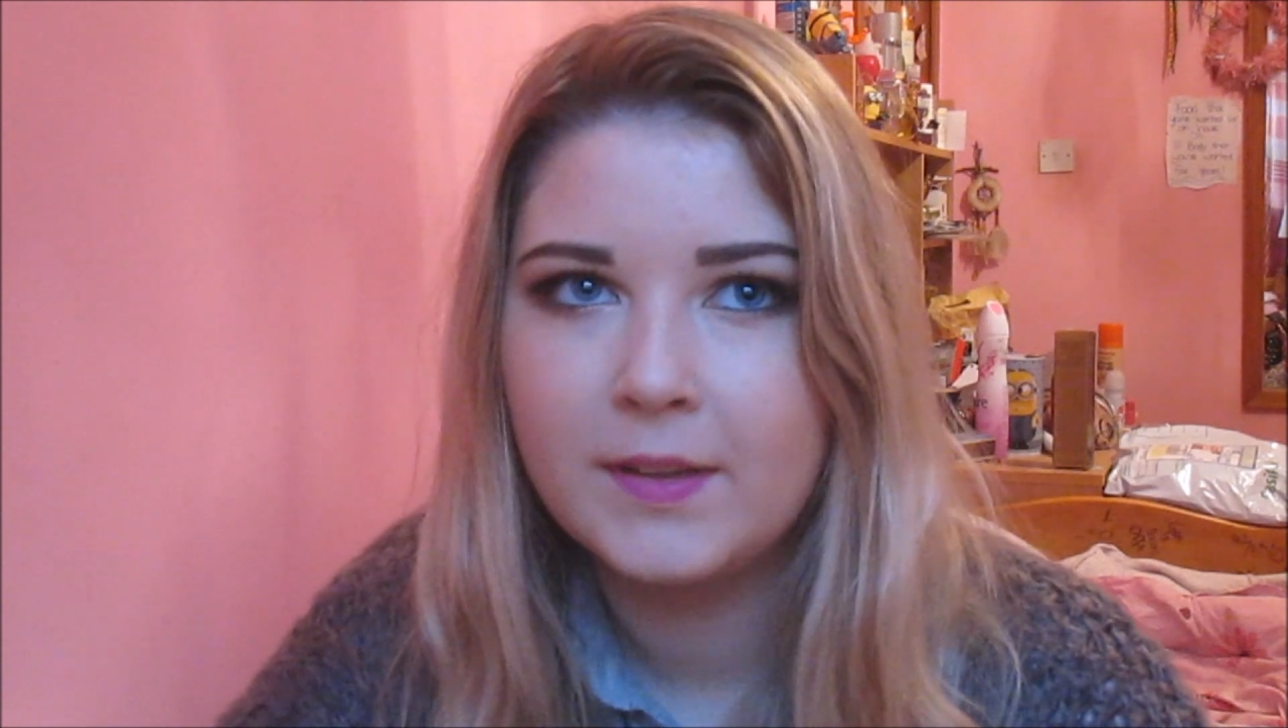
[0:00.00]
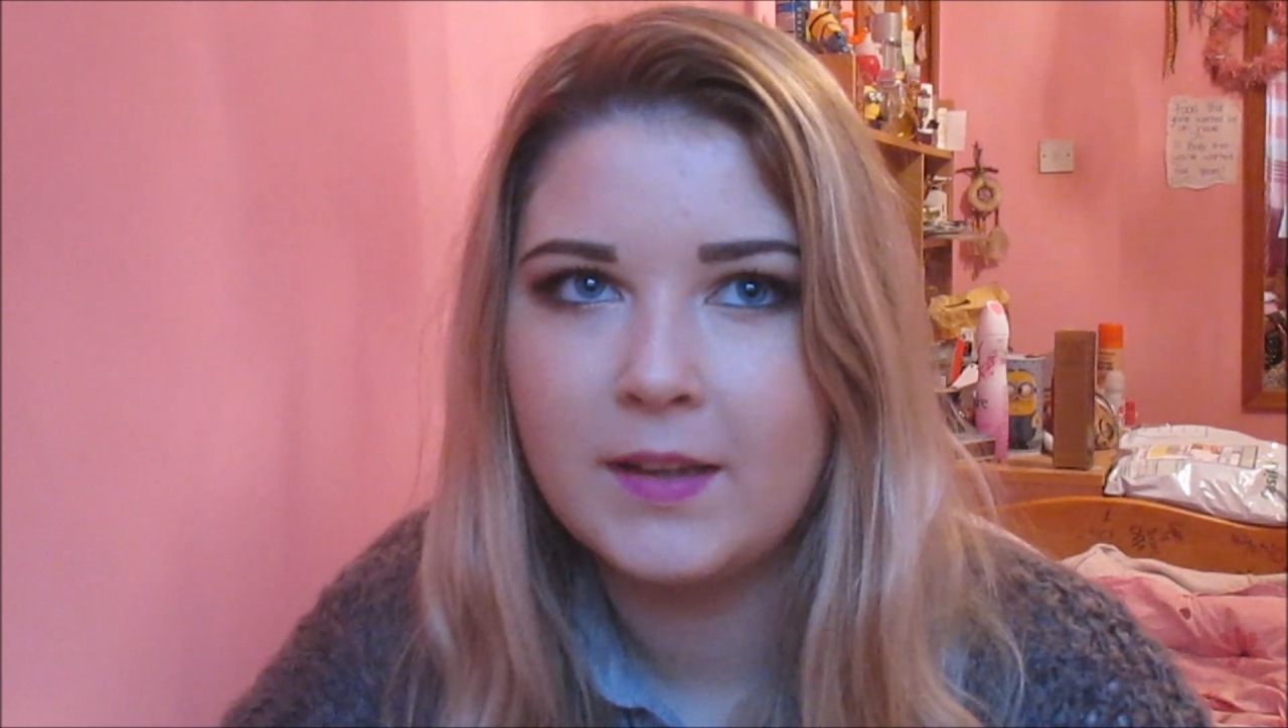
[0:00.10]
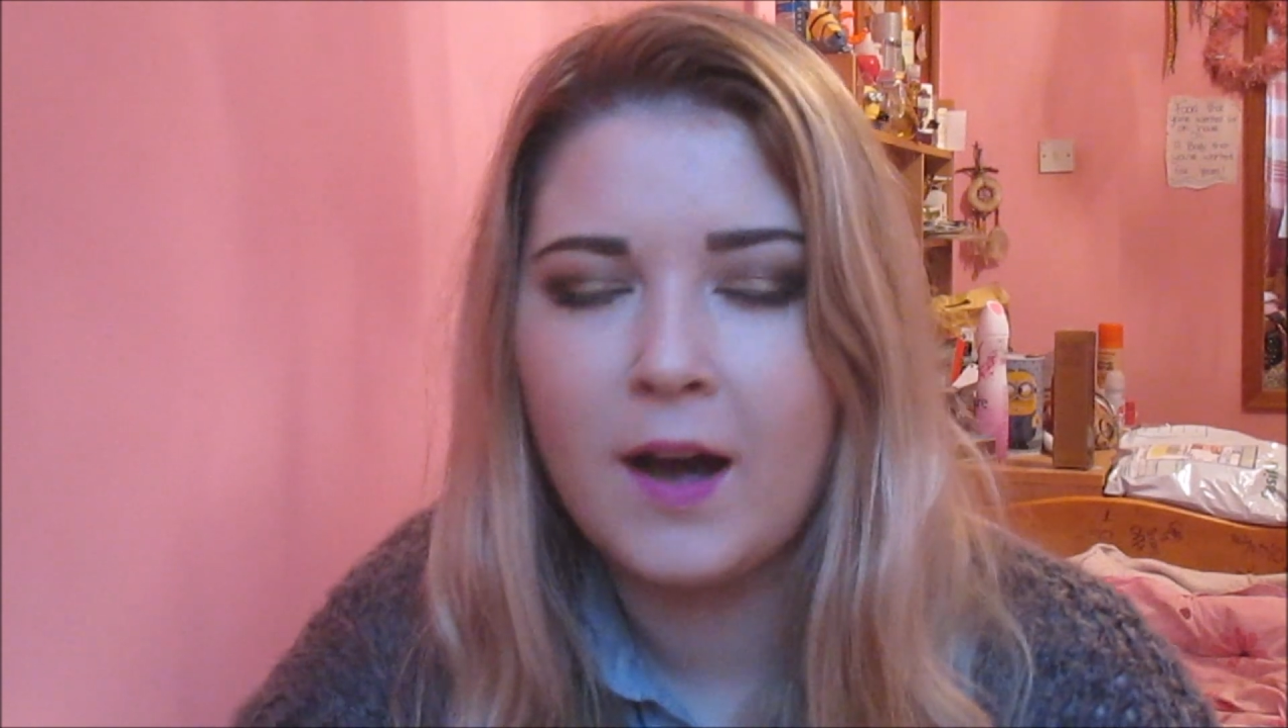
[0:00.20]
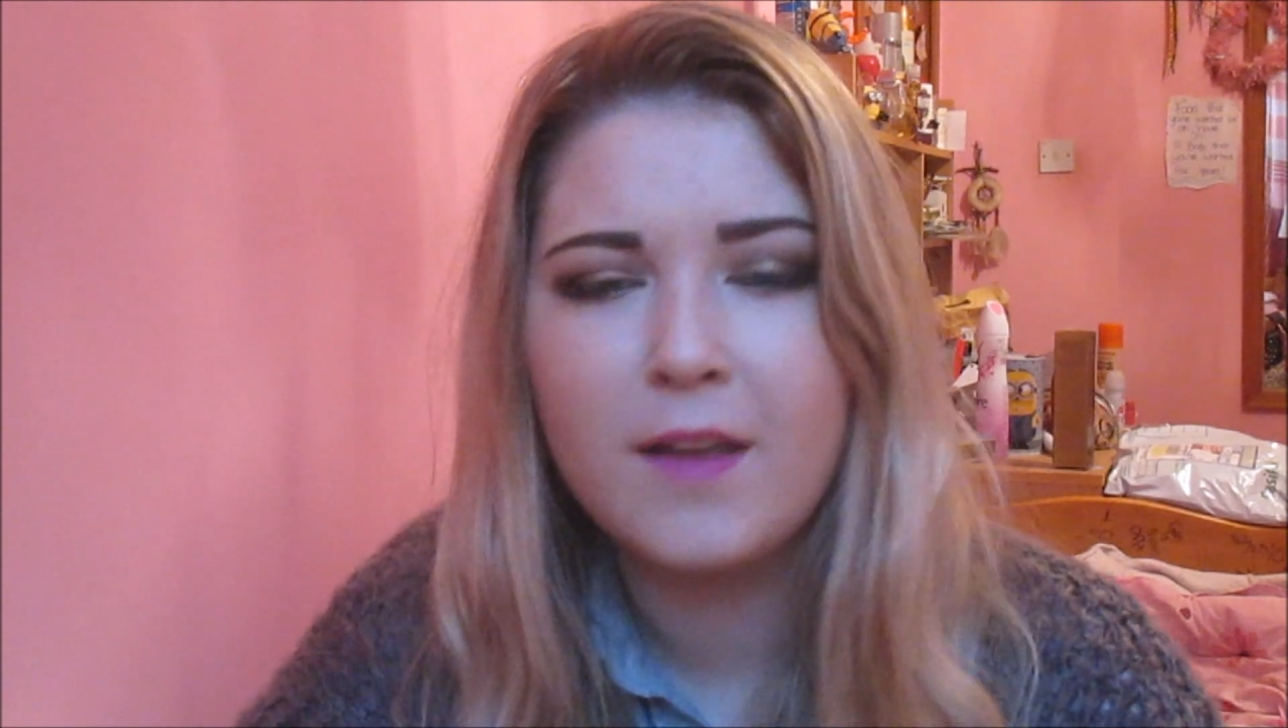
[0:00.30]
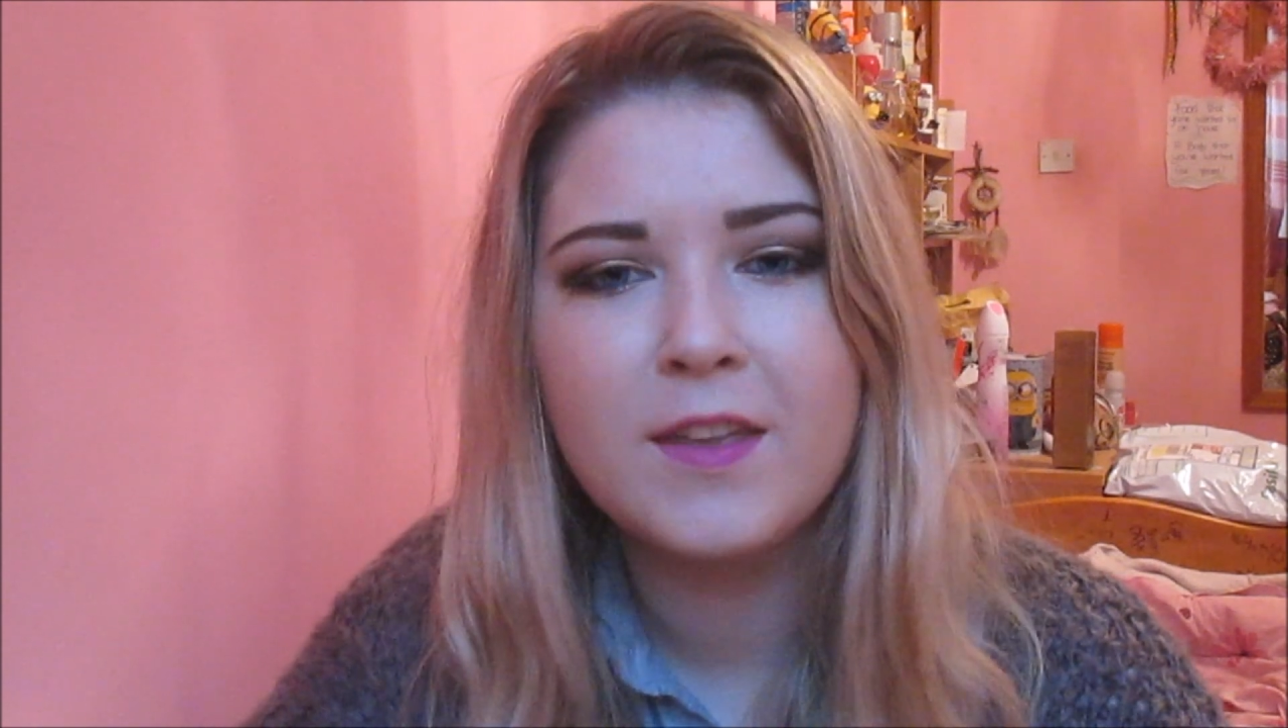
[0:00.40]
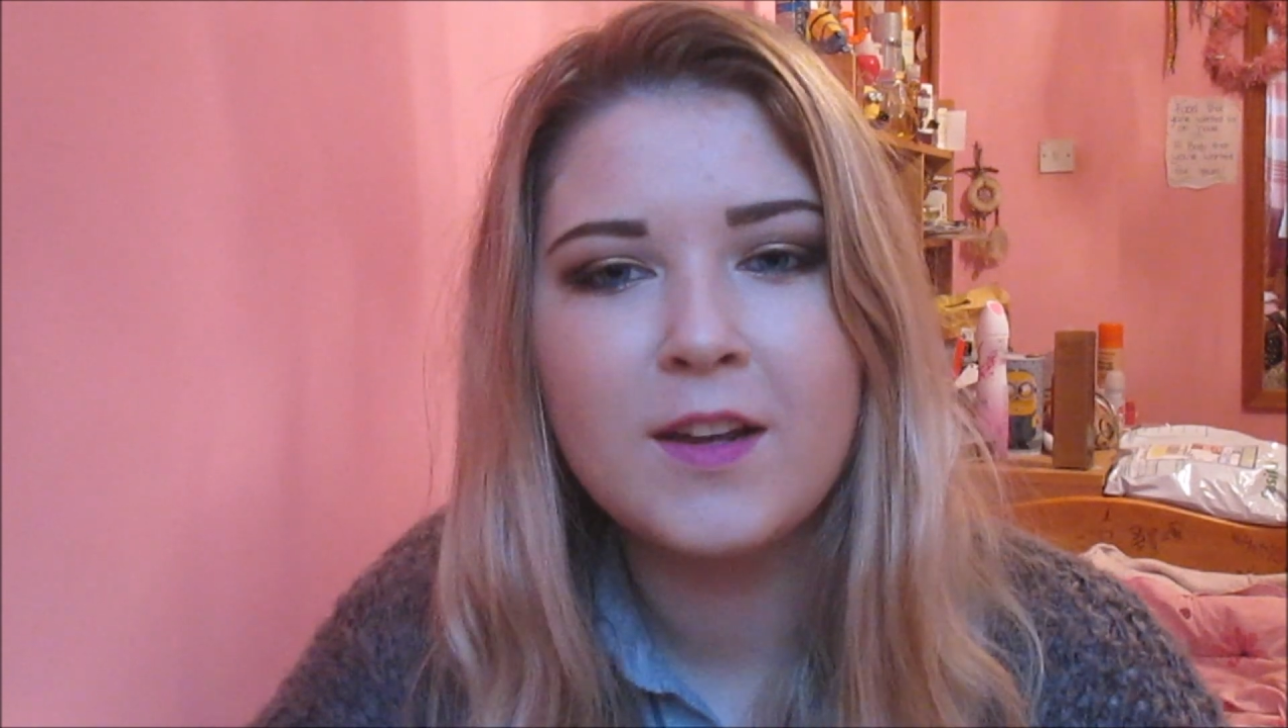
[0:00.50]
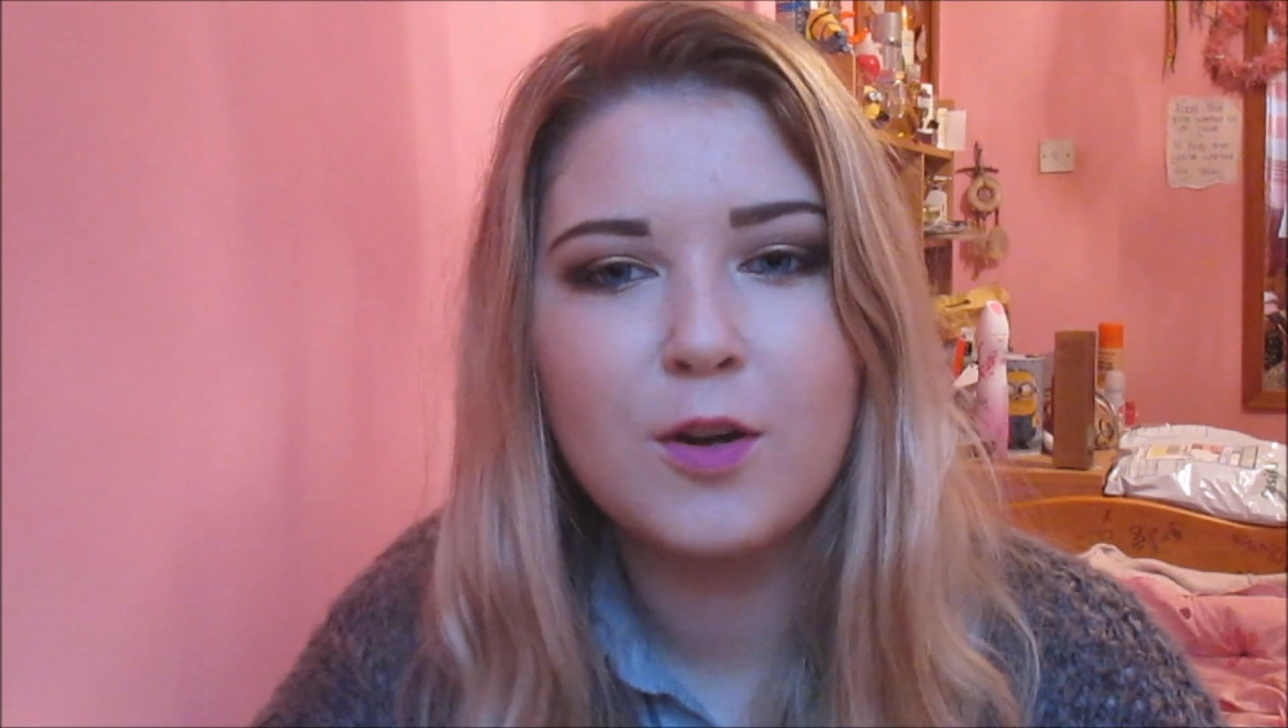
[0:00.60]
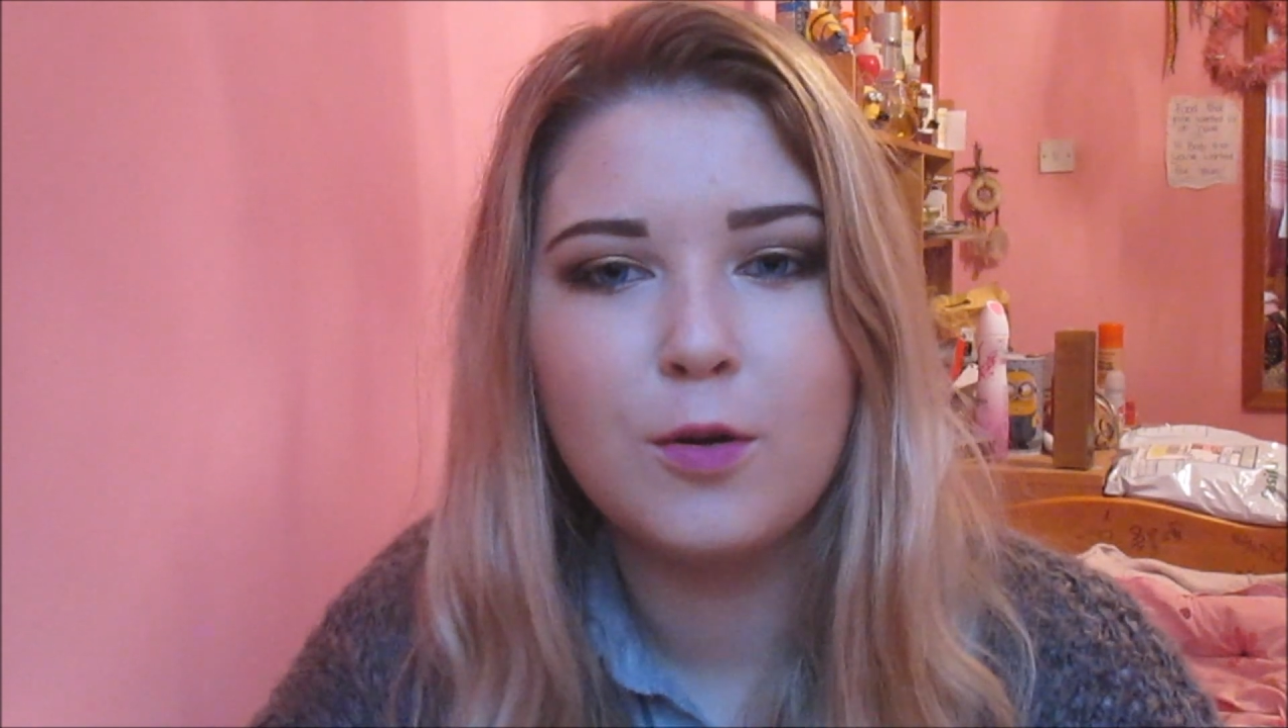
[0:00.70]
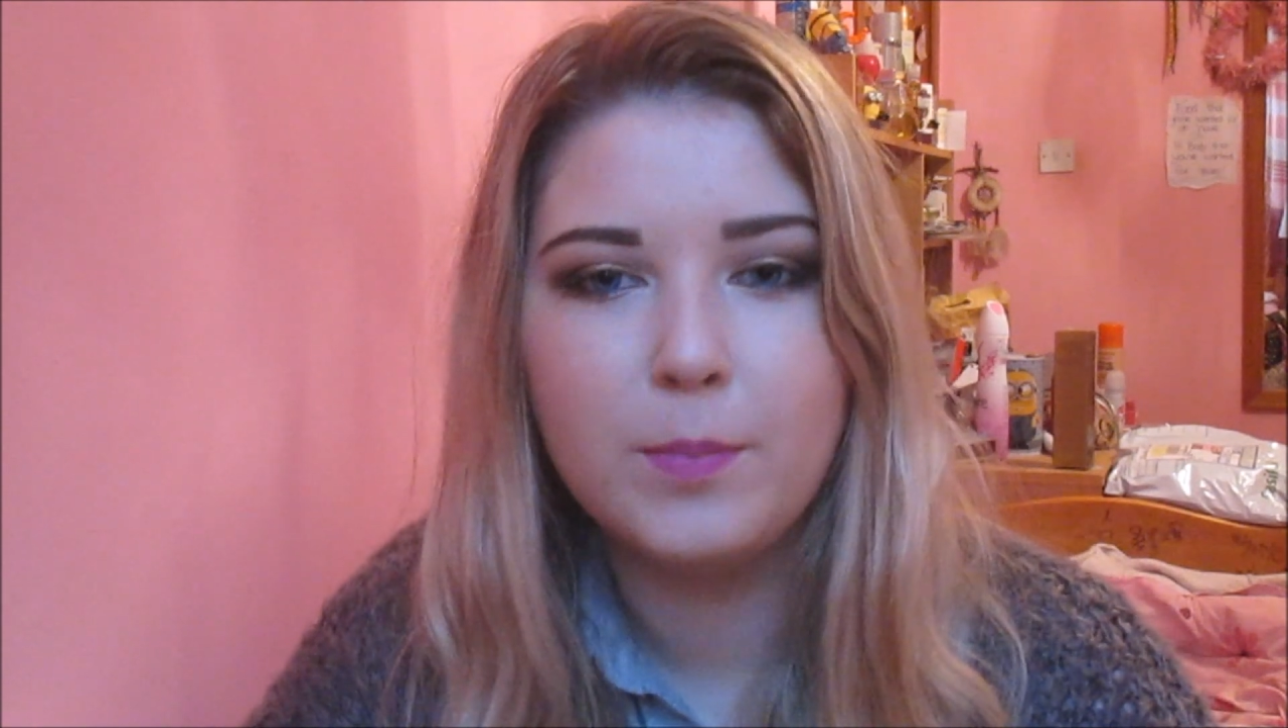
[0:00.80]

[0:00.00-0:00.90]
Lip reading: Yeah, I think I'd go